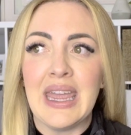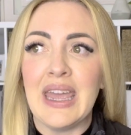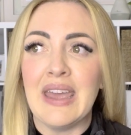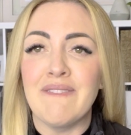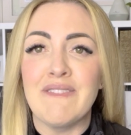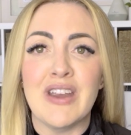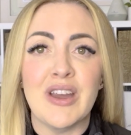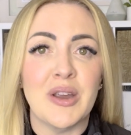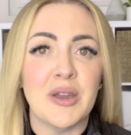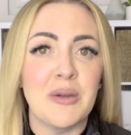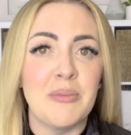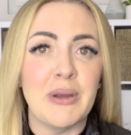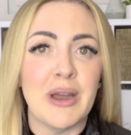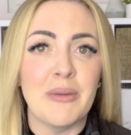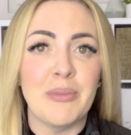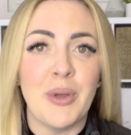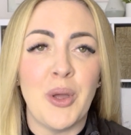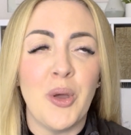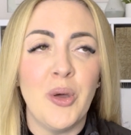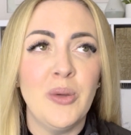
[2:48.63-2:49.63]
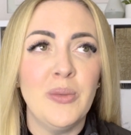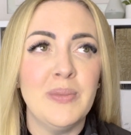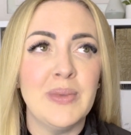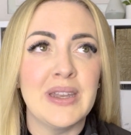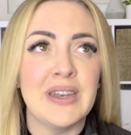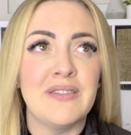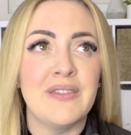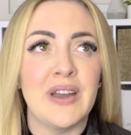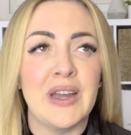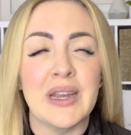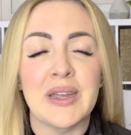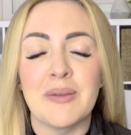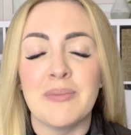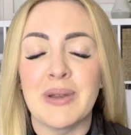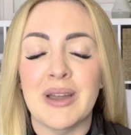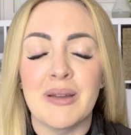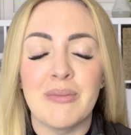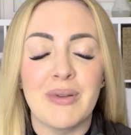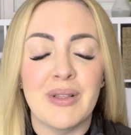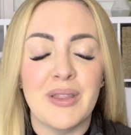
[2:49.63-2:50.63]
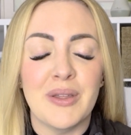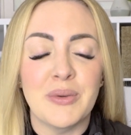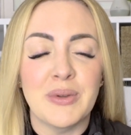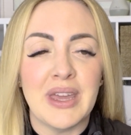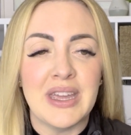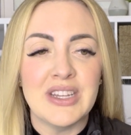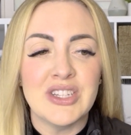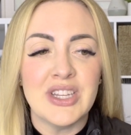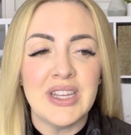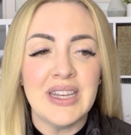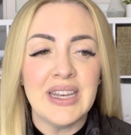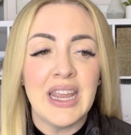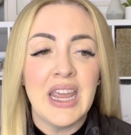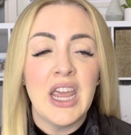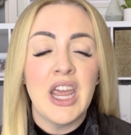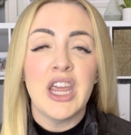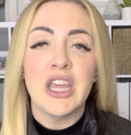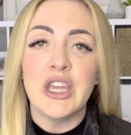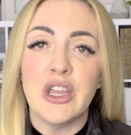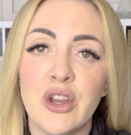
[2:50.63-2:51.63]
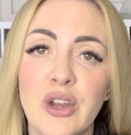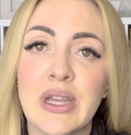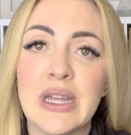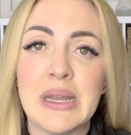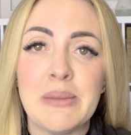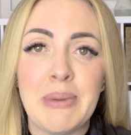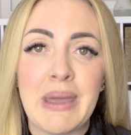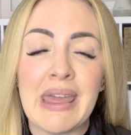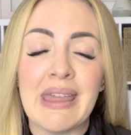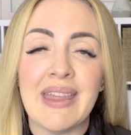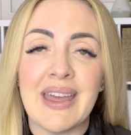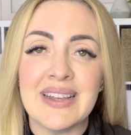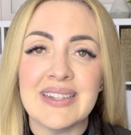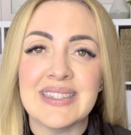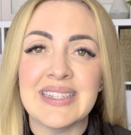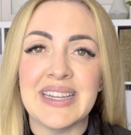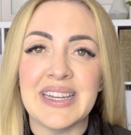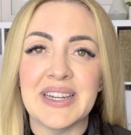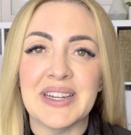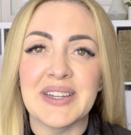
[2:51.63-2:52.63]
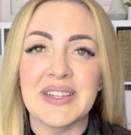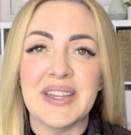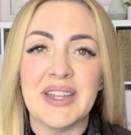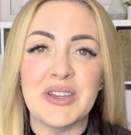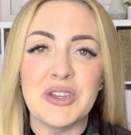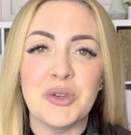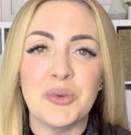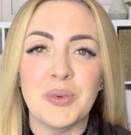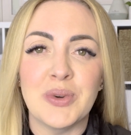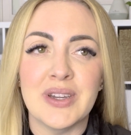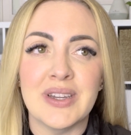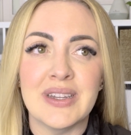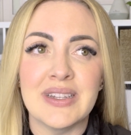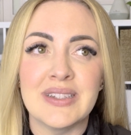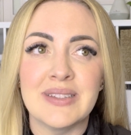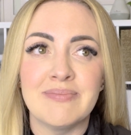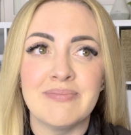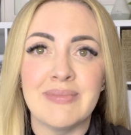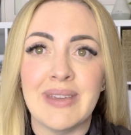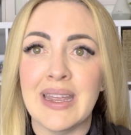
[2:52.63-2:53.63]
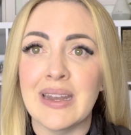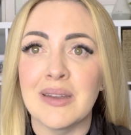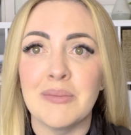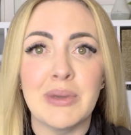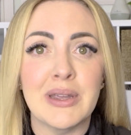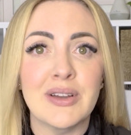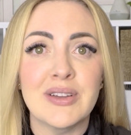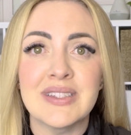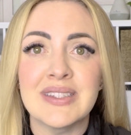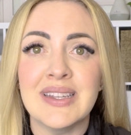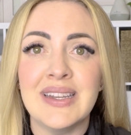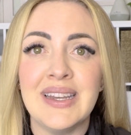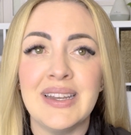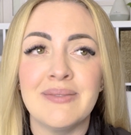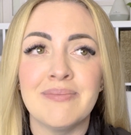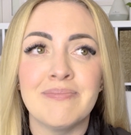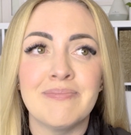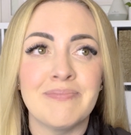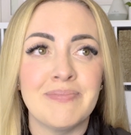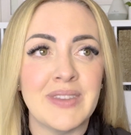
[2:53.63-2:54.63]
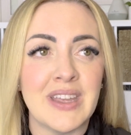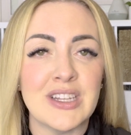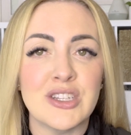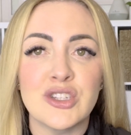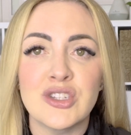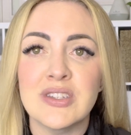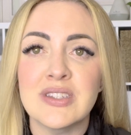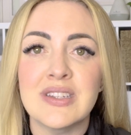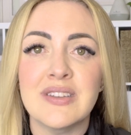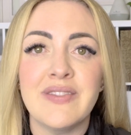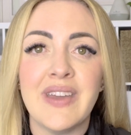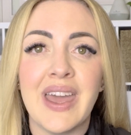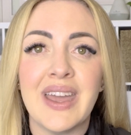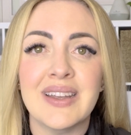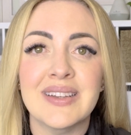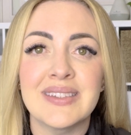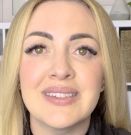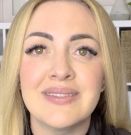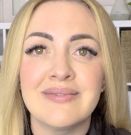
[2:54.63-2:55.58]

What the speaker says: A very comparable home and a very comparable location. You're going to pay less here than you would in a bigger city. That's just a fact.